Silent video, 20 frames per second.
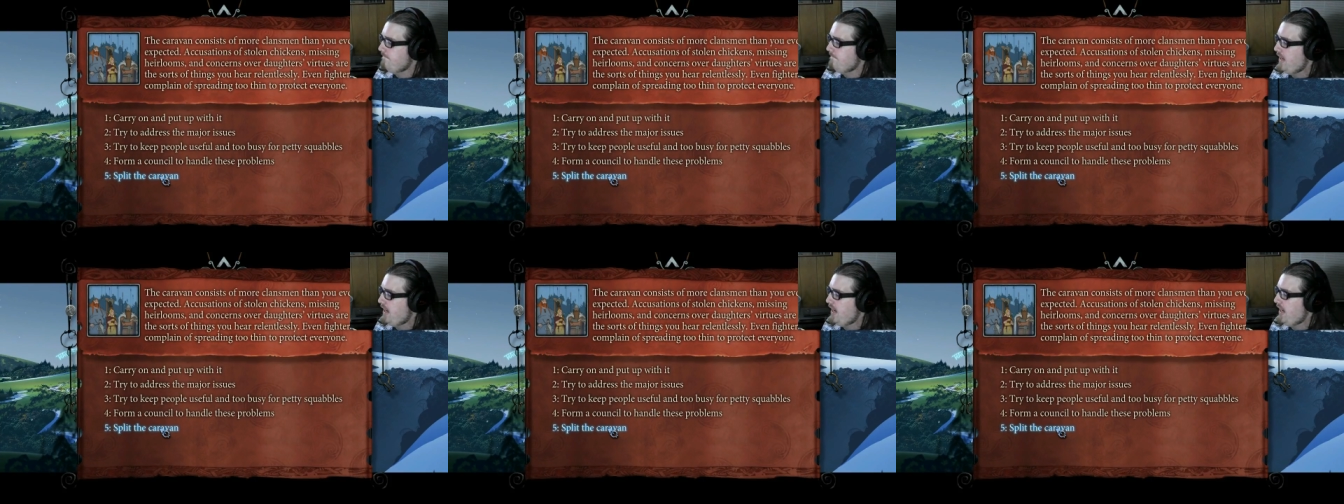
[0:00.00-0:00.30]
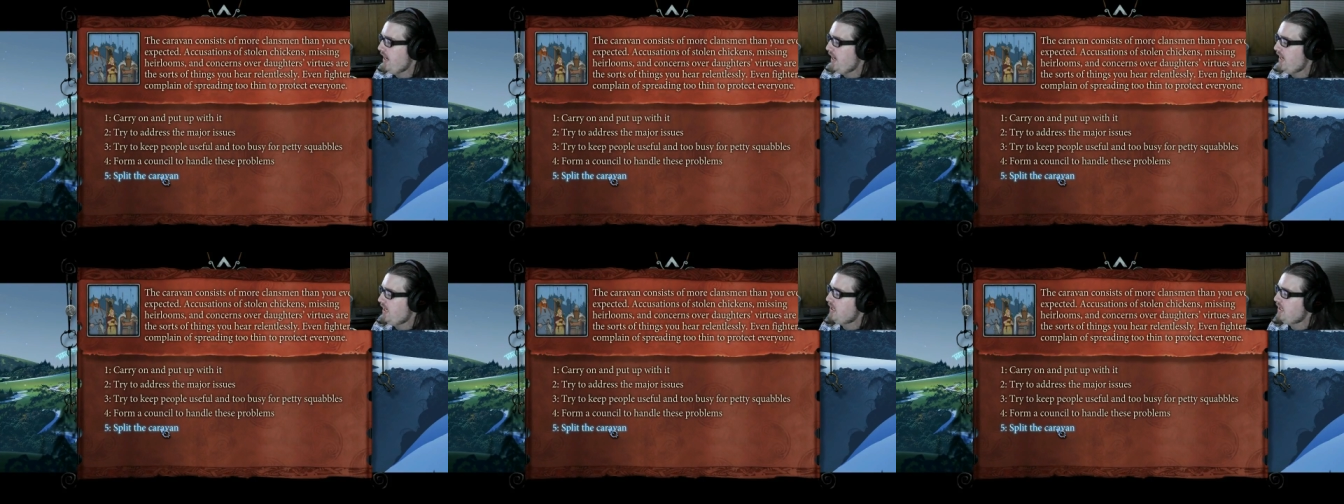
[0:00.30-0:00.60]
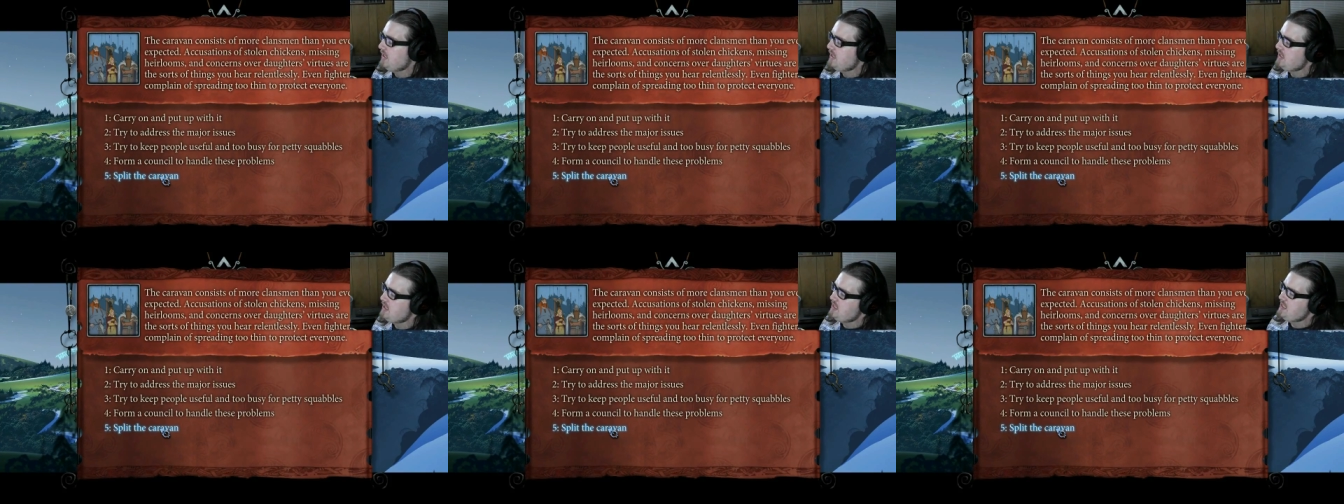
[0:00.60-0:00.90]
Nah.
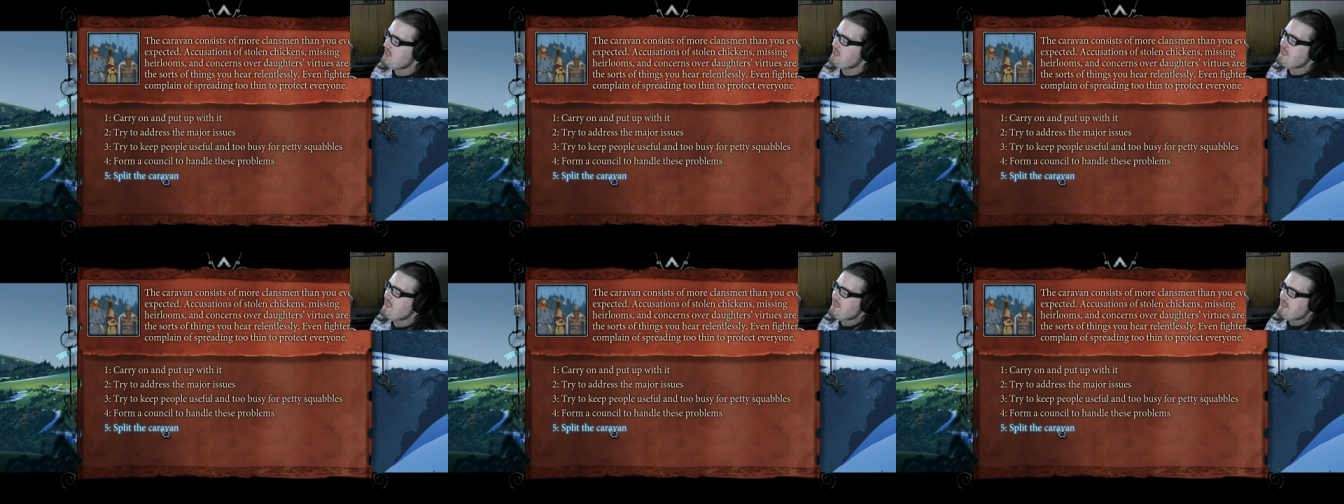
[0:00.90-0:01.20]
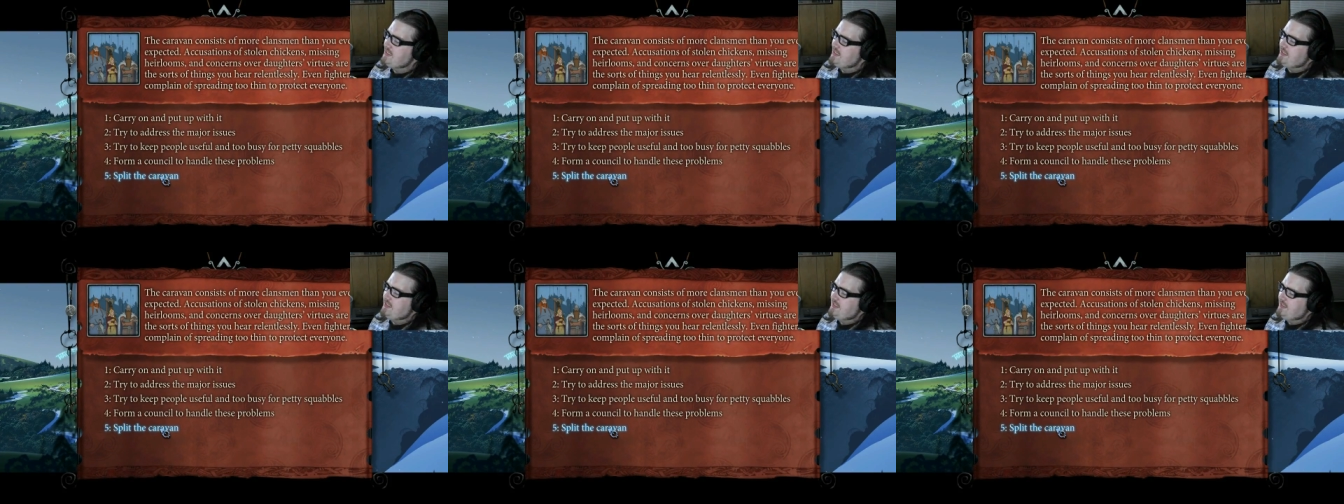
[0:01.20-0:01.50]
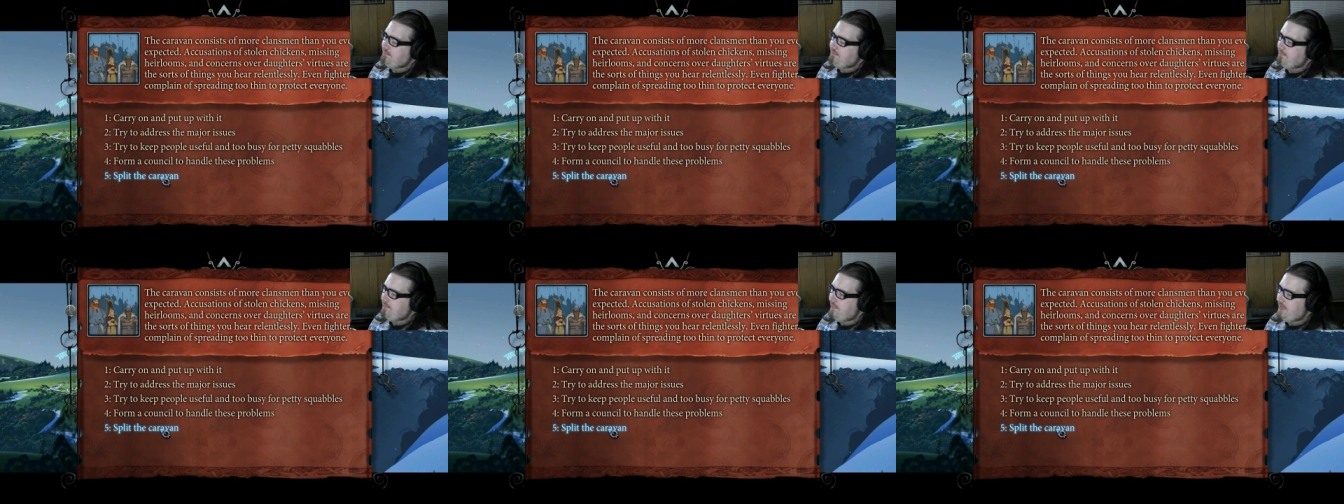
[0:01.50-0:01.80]

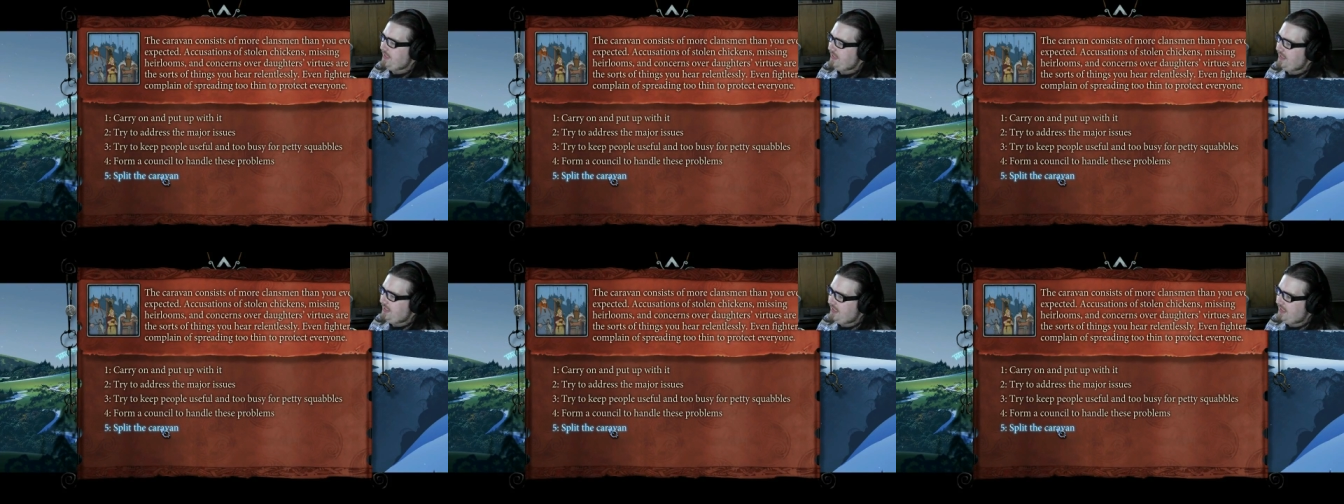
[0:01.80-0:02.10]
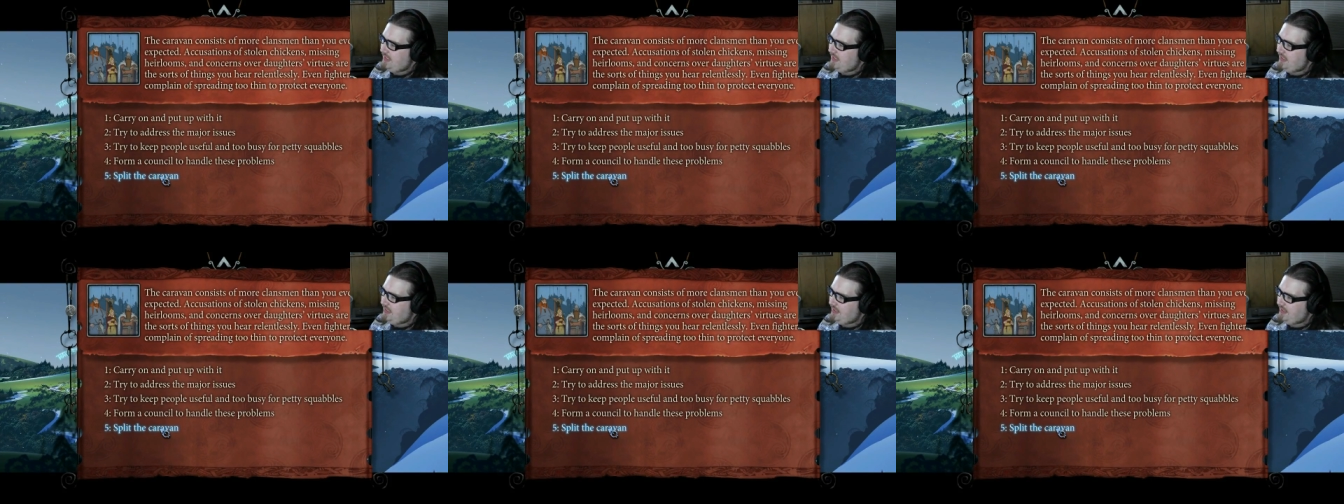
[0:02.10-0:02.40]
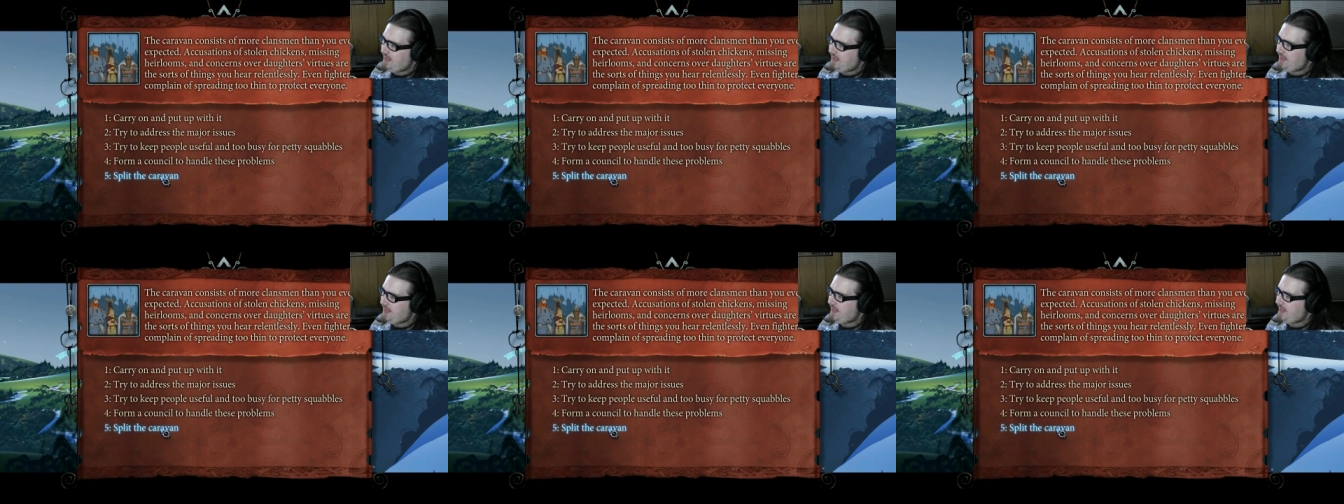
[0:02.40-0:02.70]
Nah,
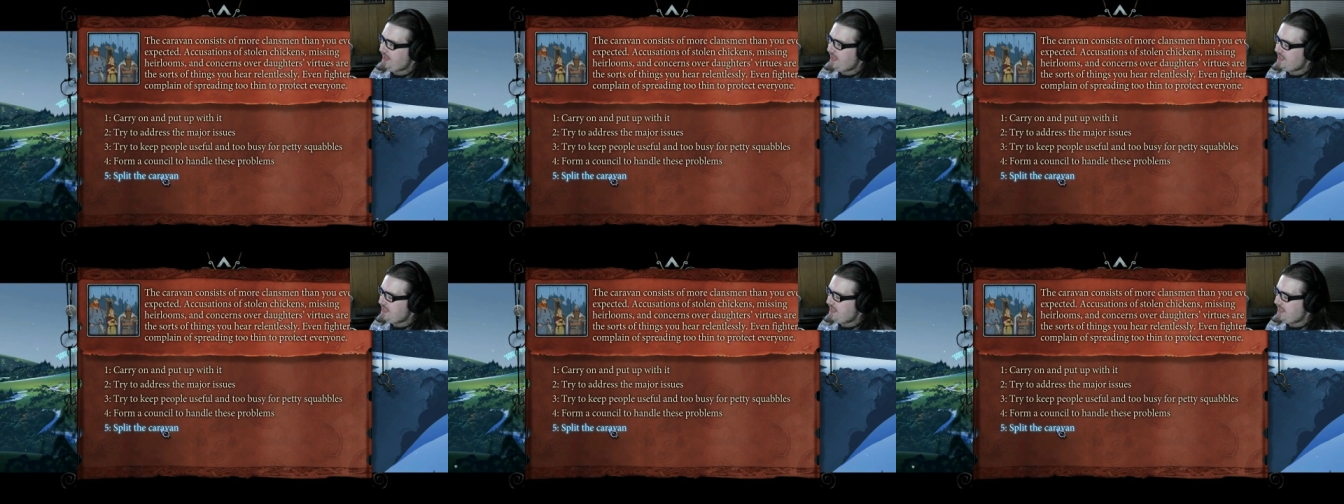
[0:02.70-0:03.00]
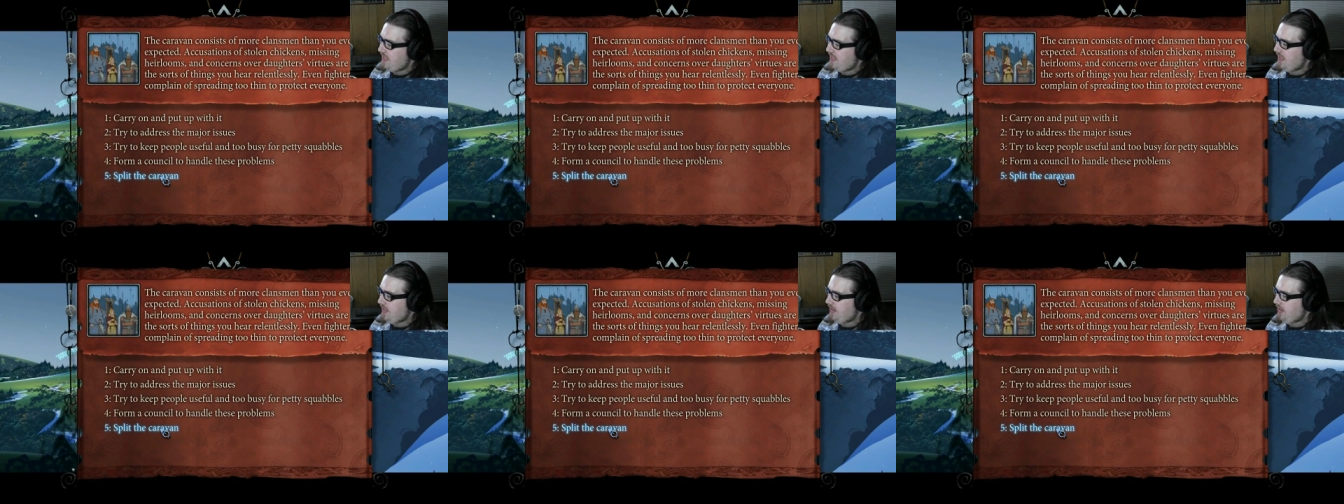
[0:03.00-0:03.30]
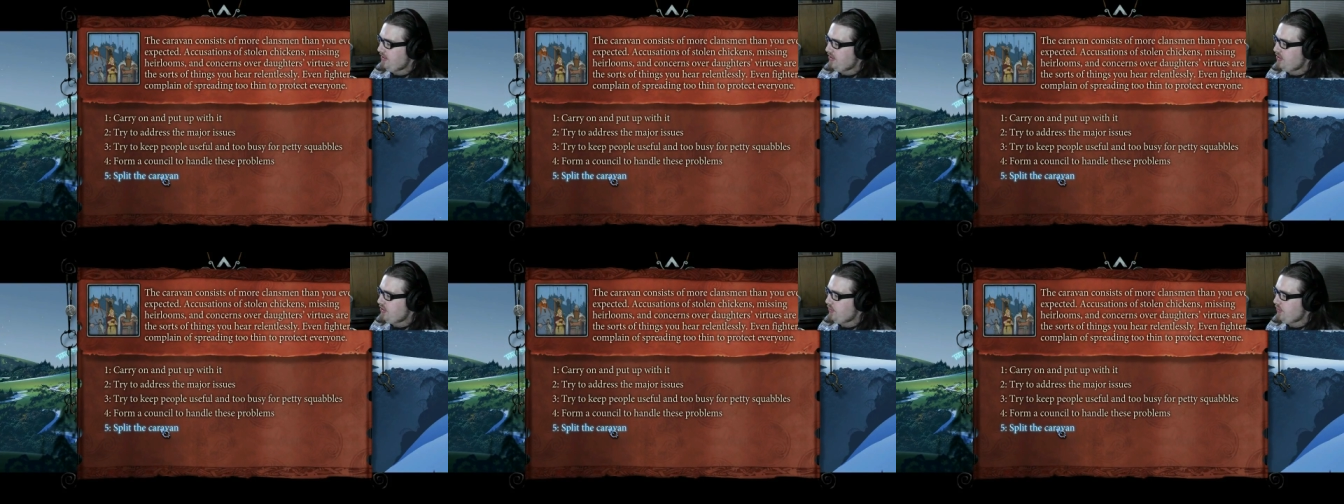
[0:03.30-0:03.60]
nah, that's not a
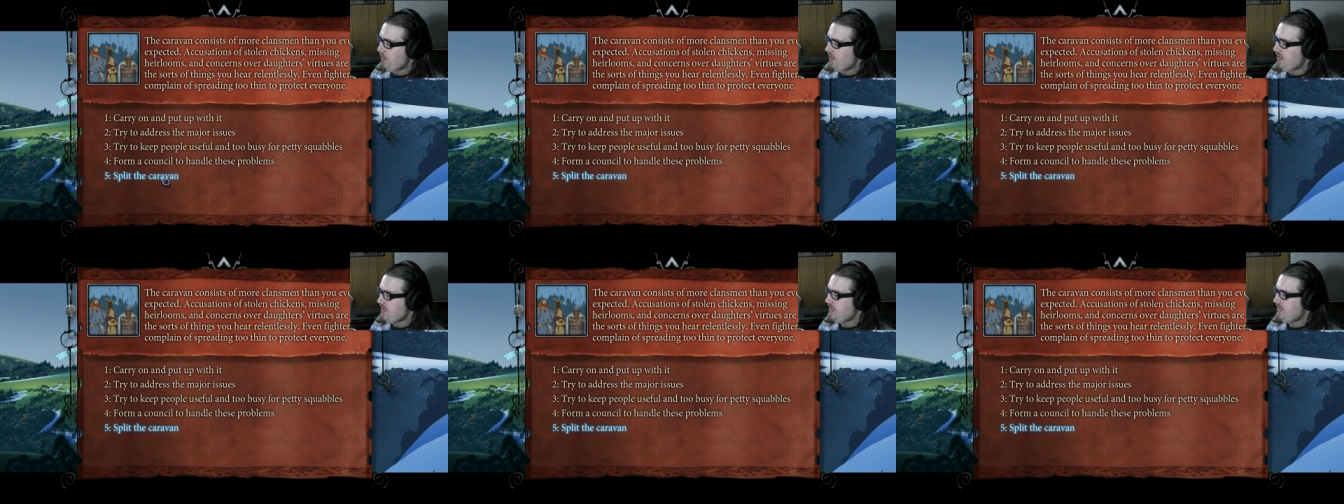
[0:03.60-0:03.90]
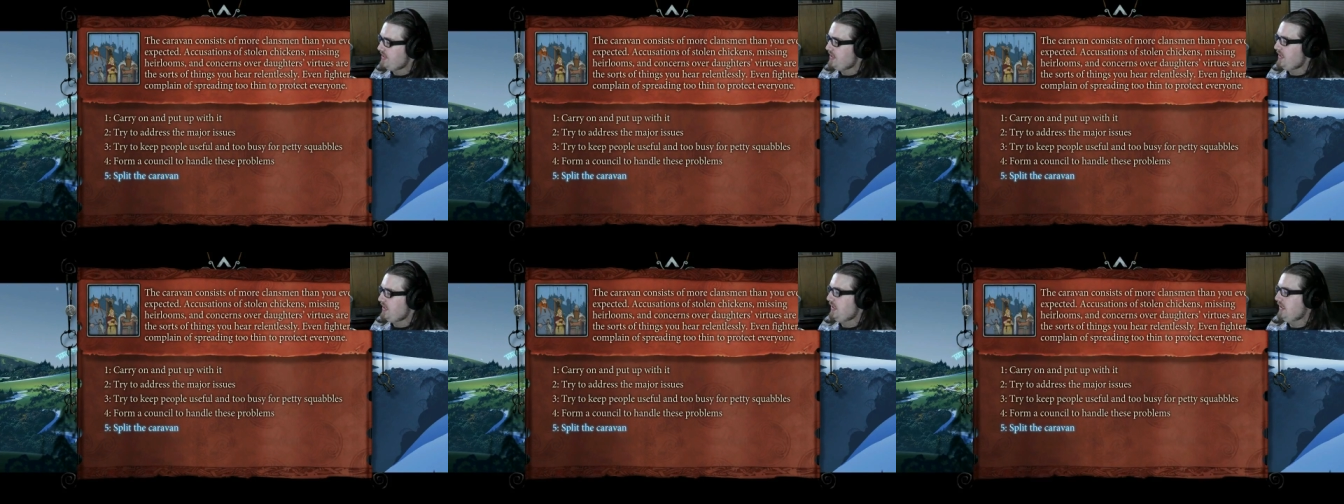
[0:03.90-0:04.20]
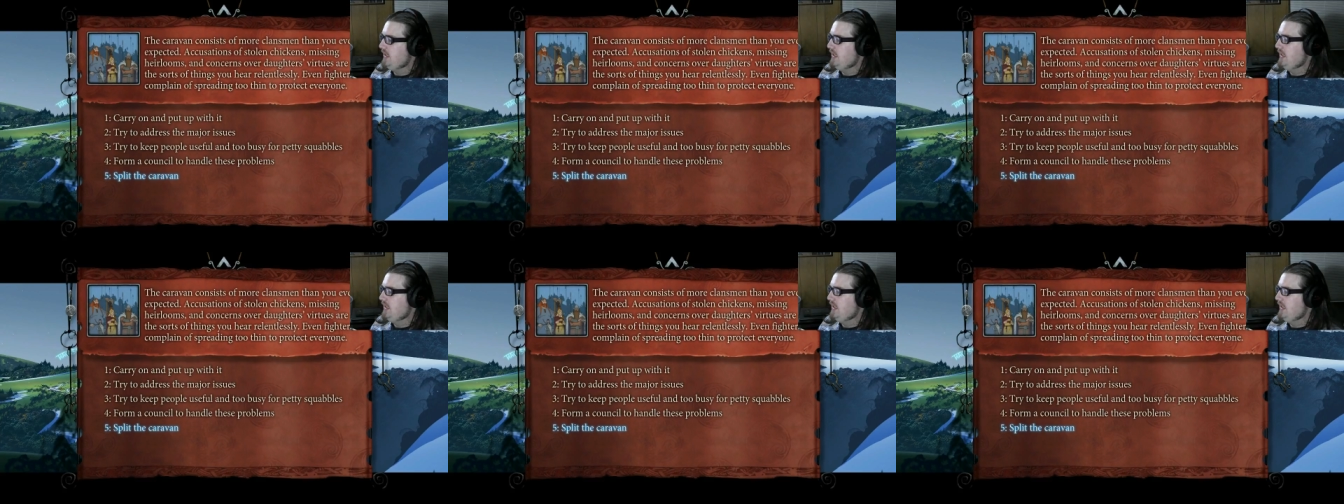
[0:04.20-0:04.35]
good choice.